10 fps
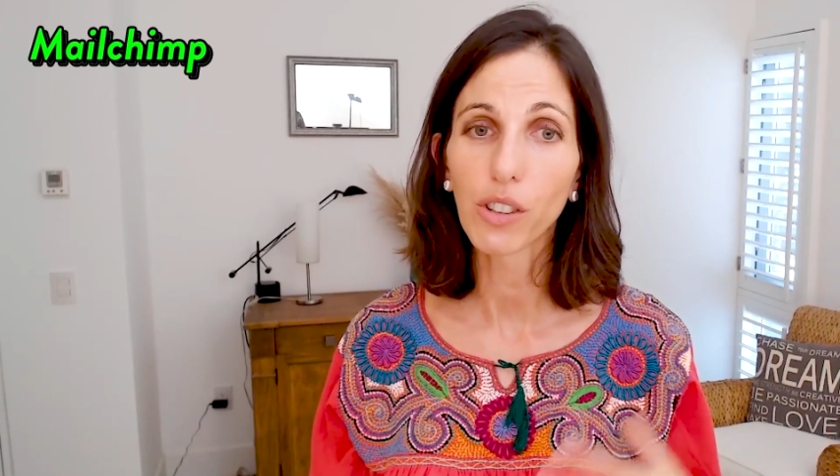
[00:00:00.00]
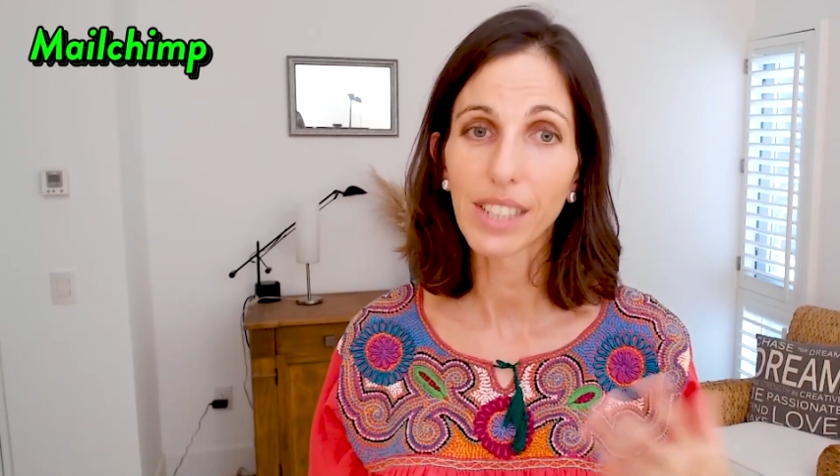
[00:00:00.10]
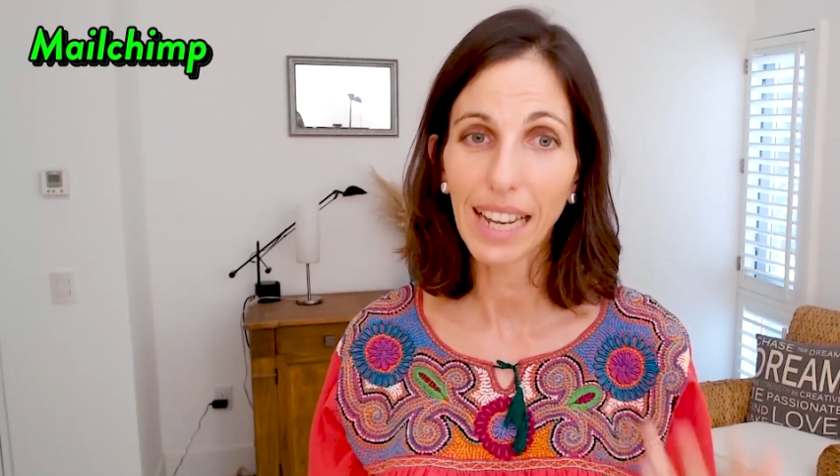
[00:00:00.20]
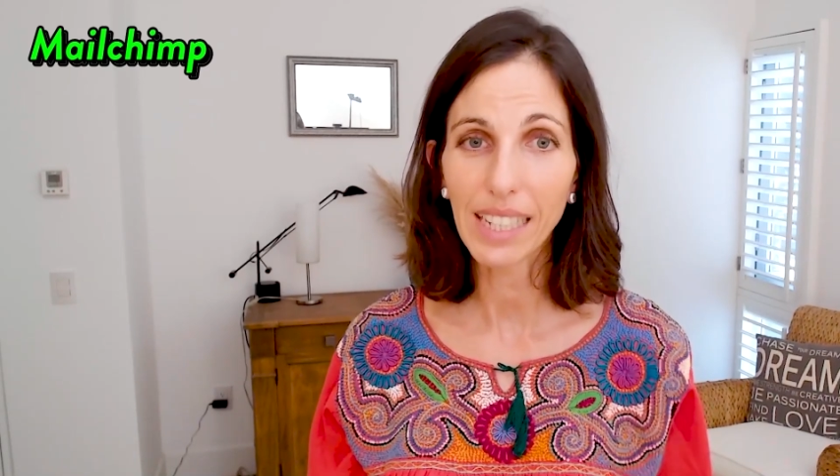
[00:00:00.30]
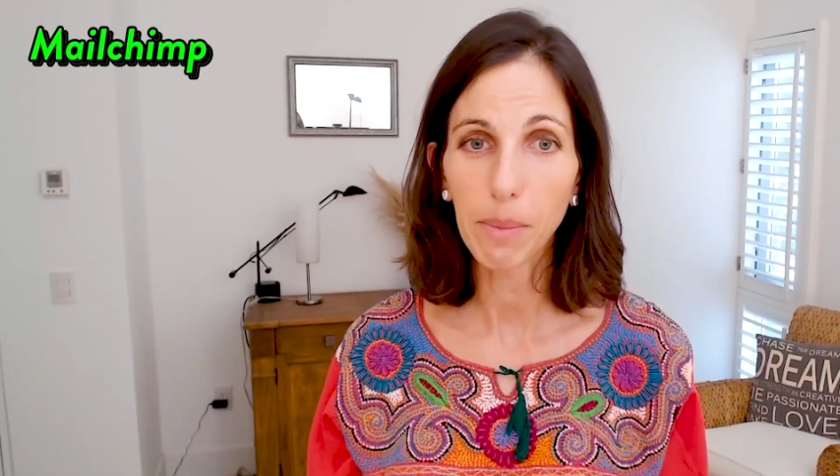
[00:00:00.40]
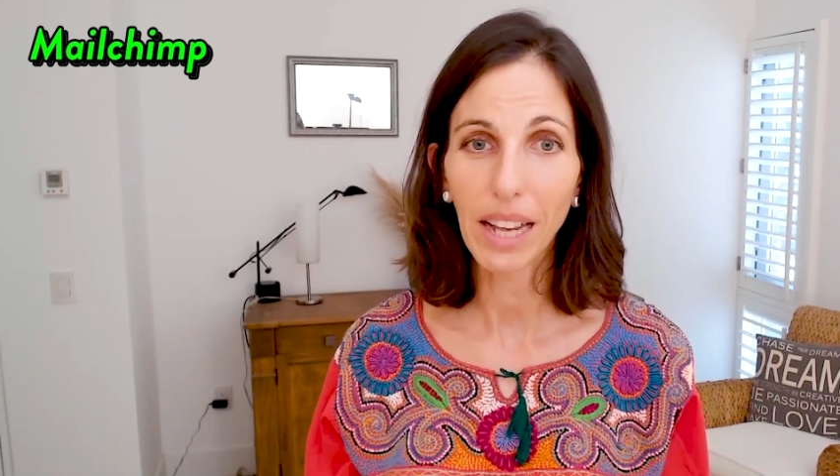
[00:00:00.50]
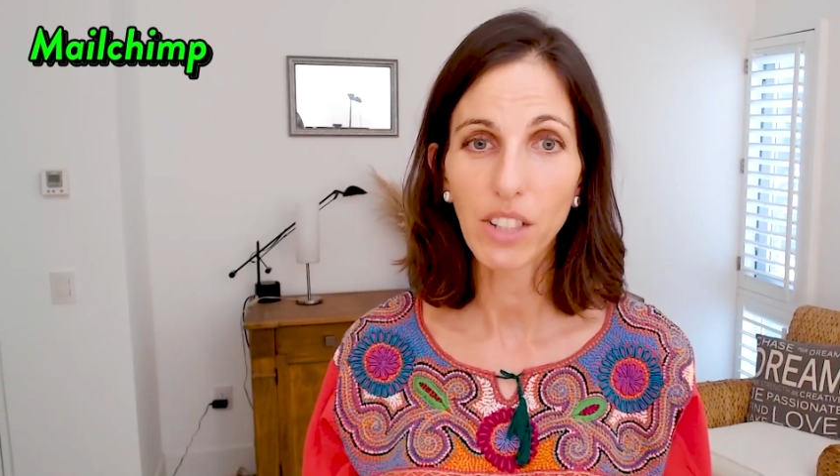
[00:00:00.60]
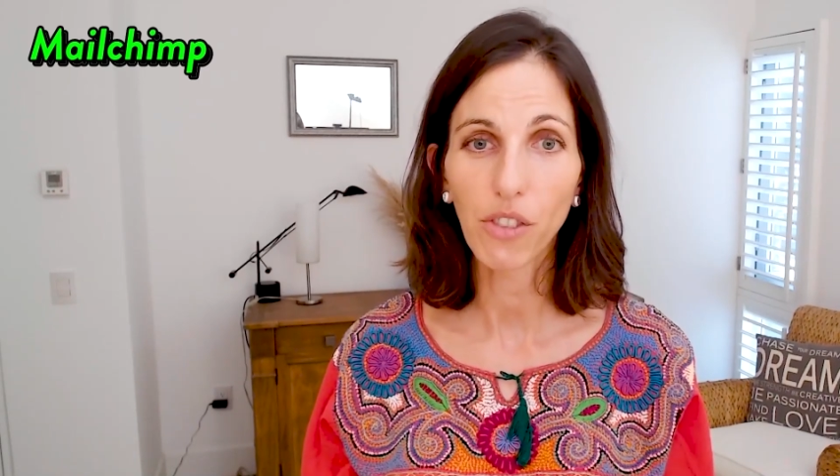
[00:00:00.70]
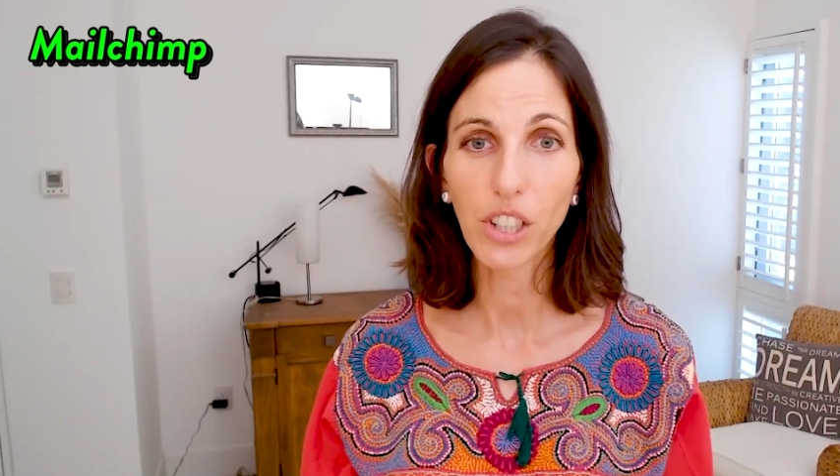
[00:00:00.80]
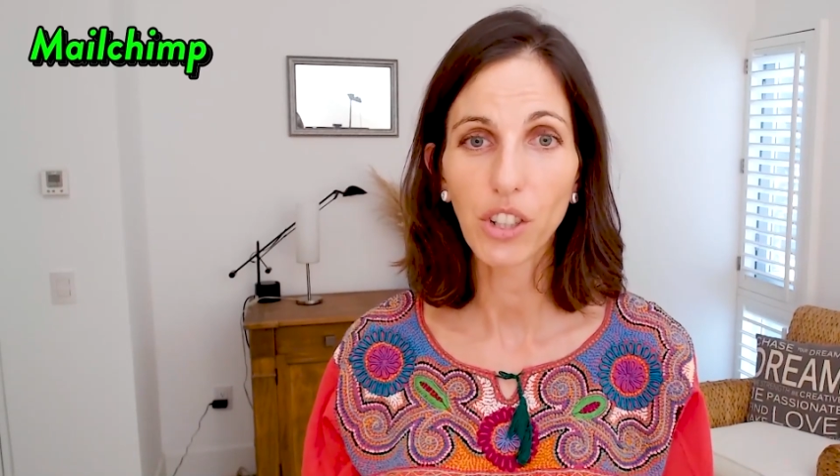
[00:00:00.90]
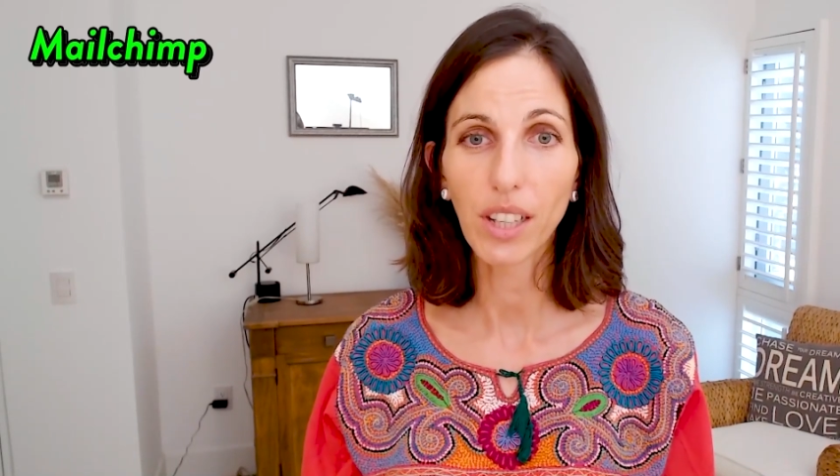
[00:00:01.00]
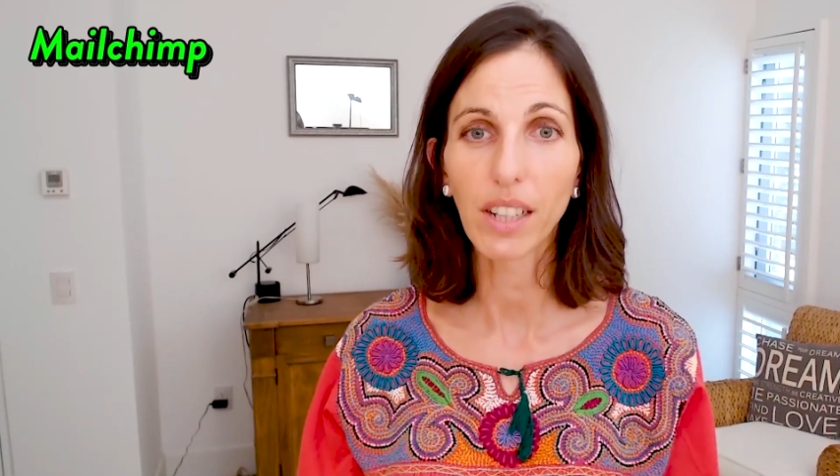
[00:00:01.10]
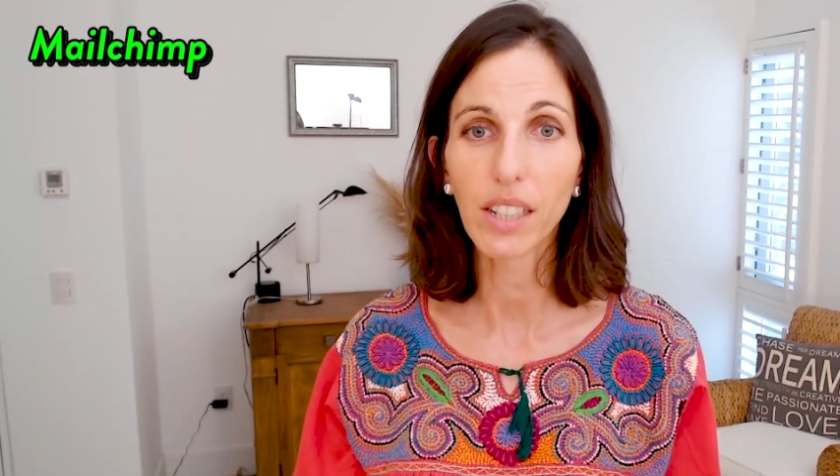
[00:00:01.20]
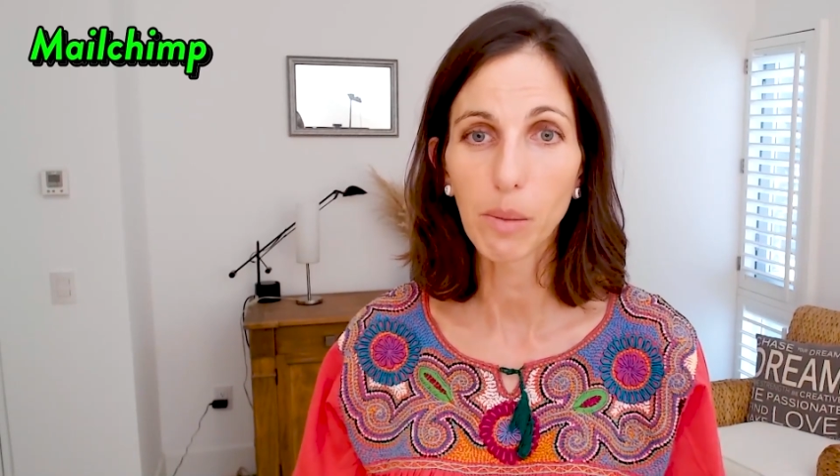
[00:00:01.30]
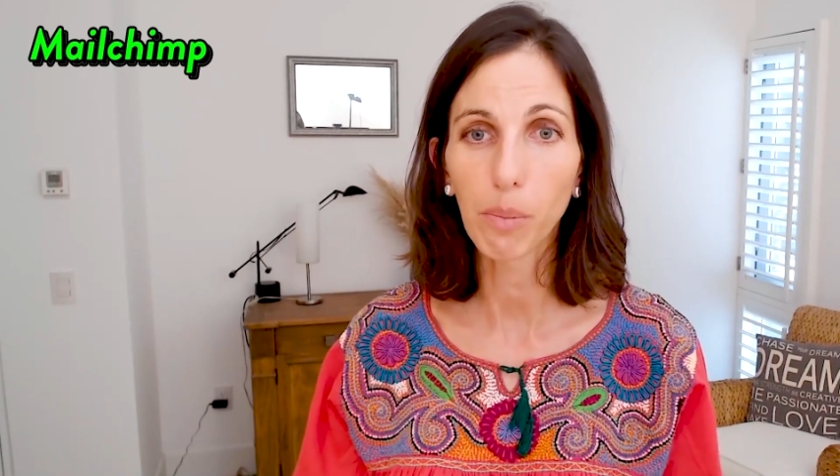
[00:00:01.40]
database reaches a
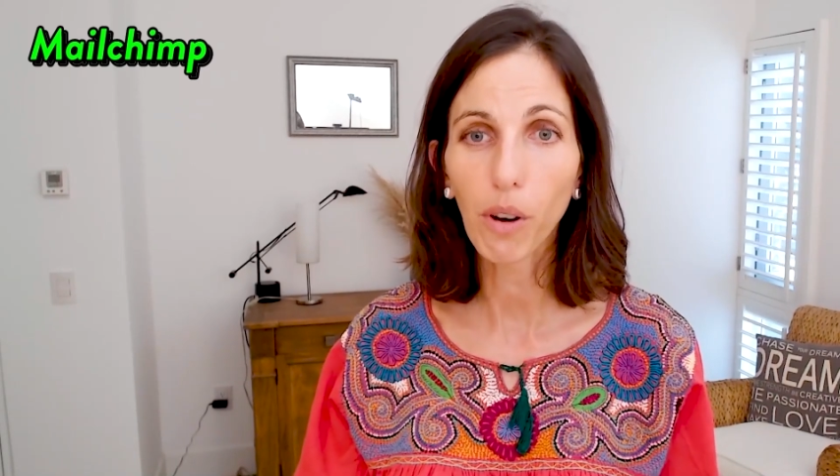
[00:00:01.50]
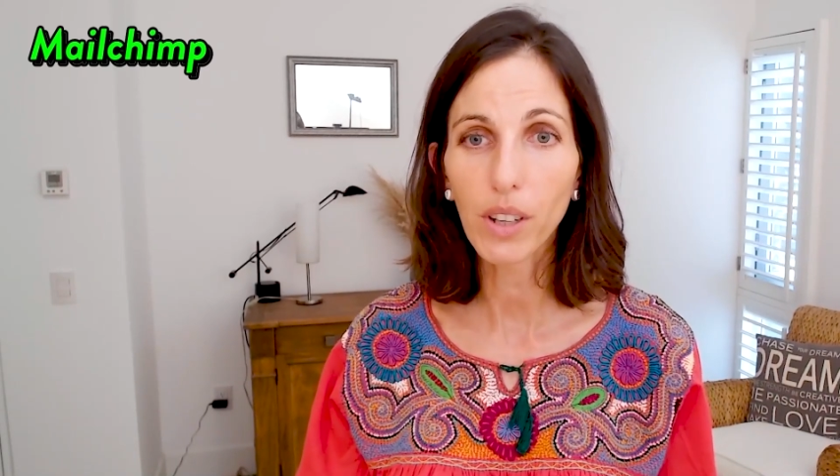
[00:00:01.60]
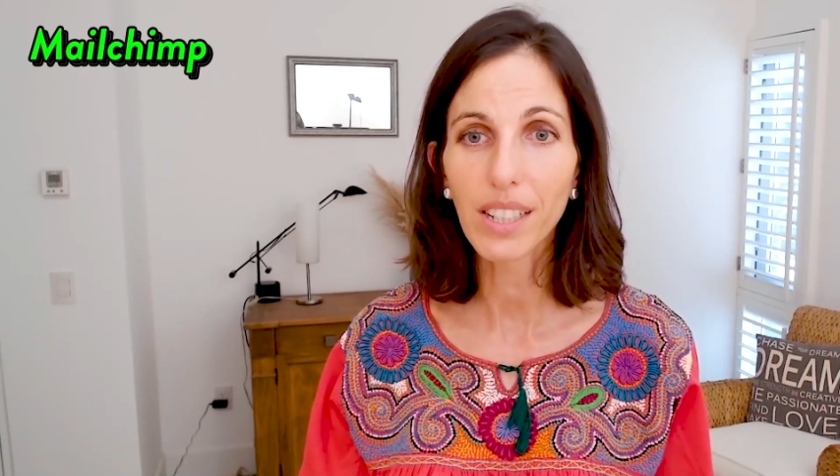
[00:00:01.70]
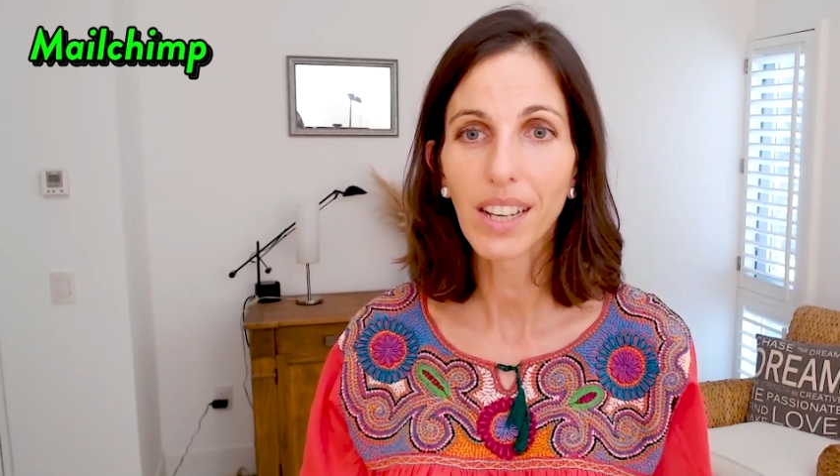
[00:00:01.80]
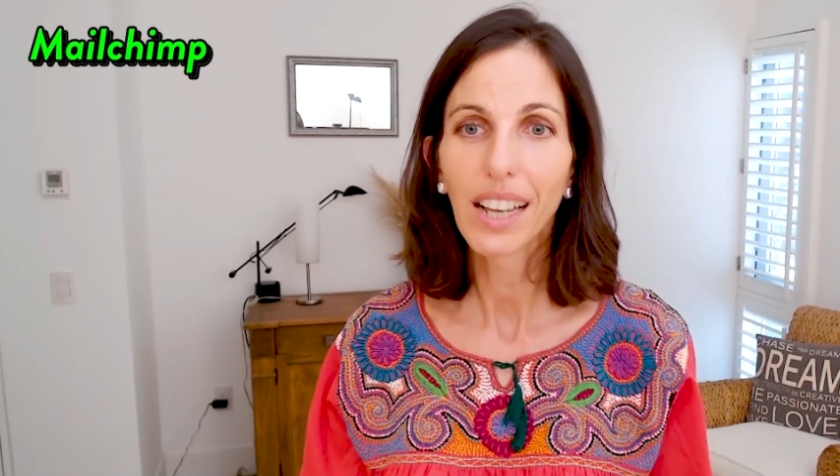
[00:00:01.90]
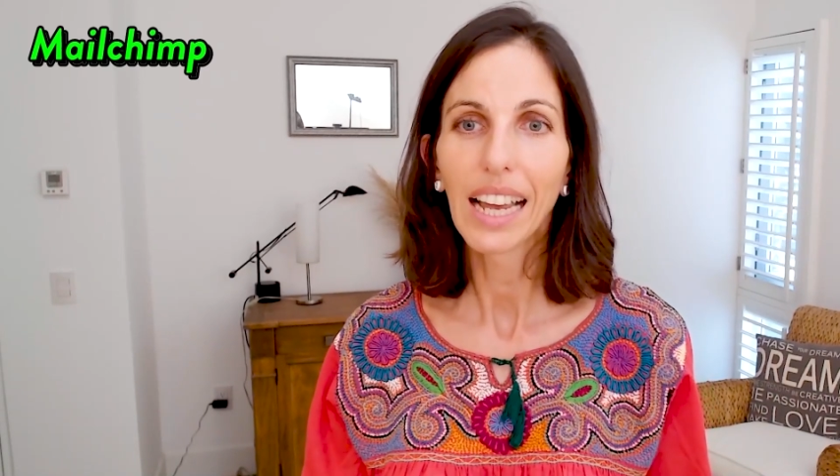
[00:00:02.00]
certain point,